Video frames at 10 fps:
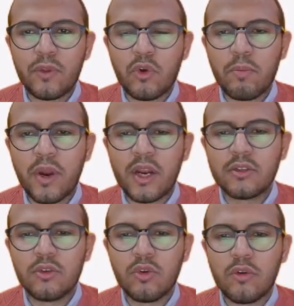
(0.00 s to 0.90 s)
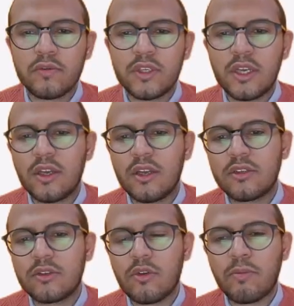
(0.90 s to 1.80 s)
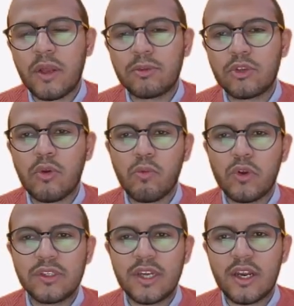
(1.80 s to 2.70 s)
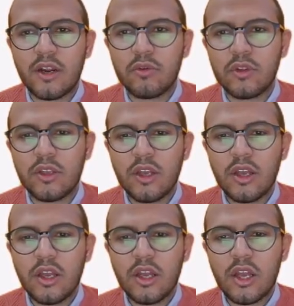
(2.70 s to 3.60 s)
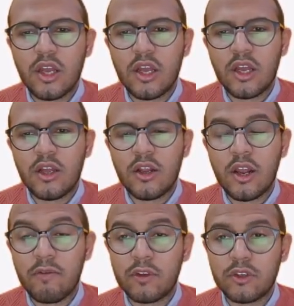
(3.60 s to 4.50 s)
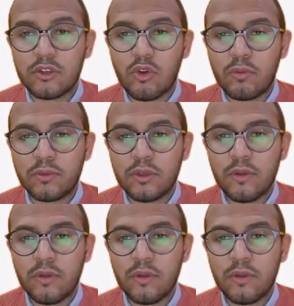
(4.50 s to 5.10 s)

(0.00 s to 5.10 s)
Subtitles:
comparison of the pipe slope with the ground level slope.